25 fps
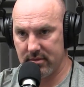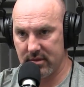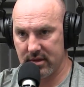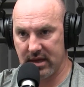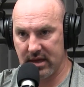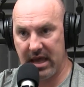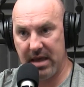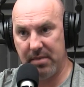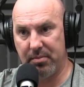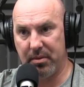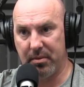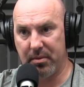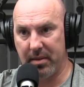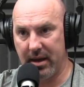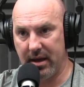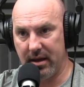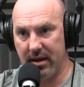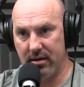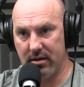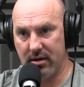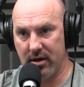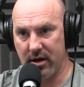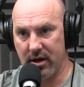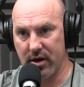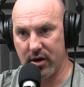keep them at
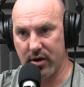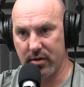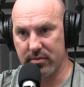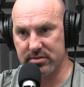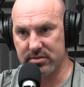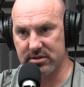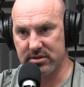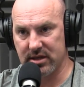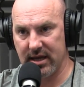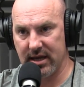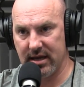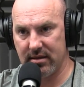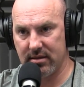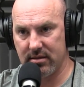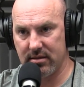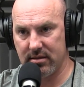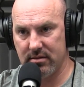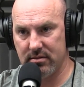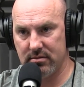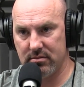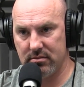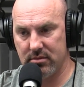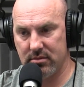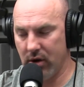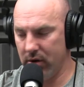an arm's length?
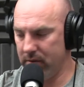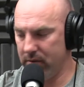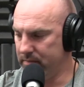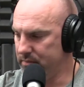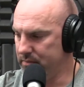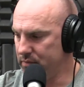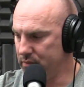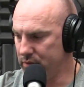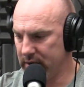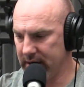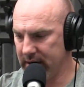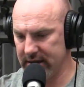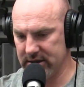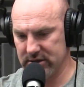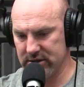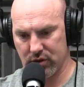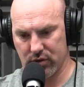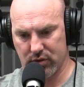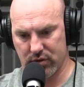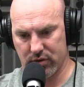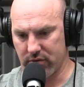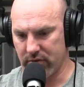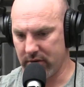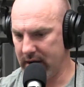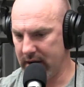Nope, we're not
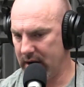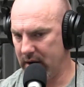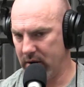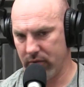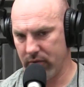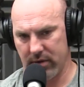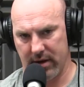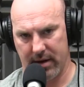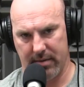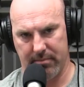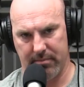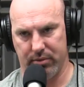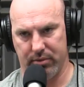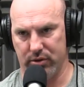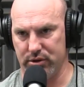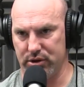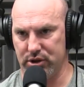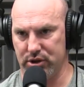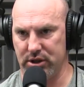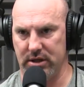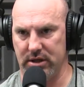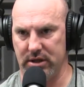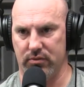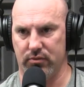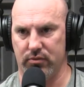joking around. We're not
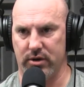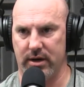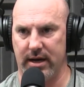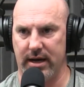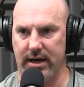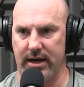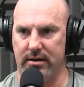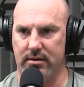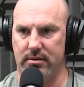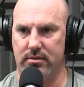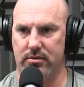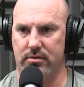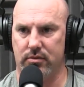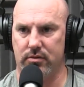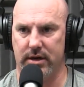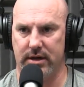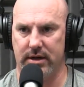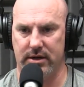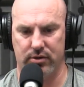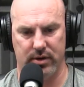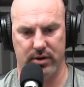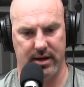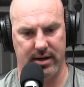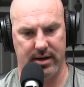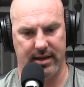bullshitting. We're not we're not
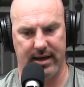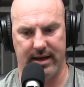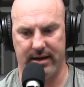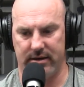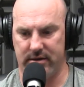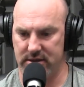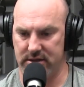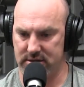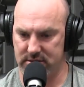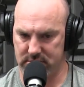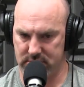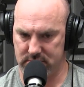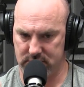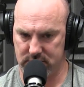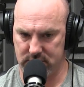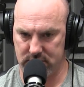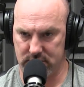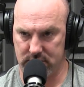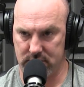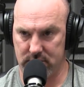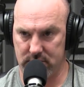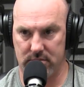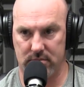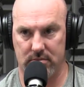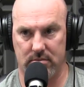doing any of that. Just
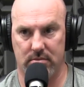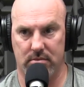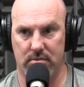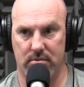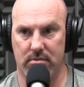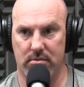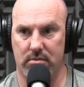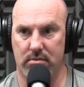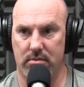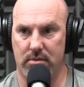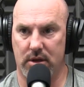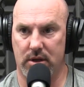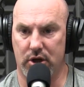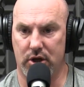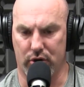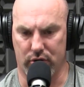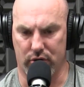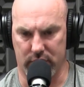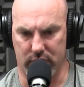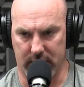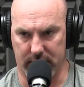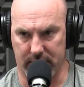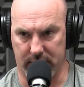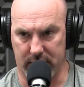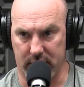you're a
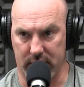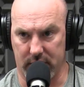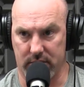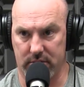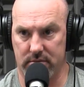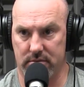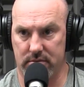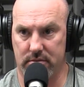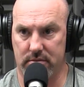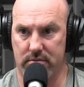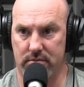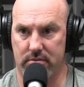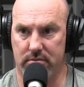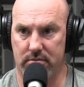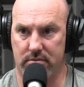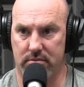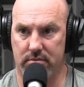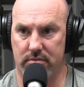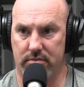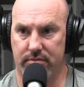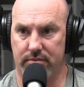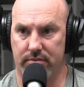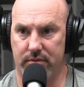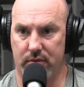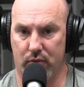number.
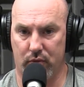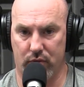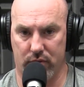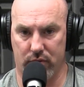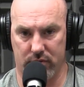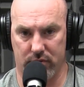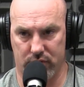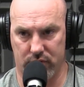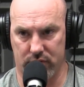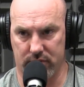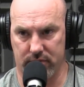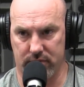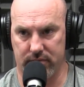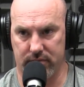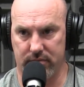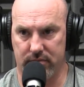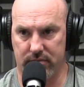We're, we're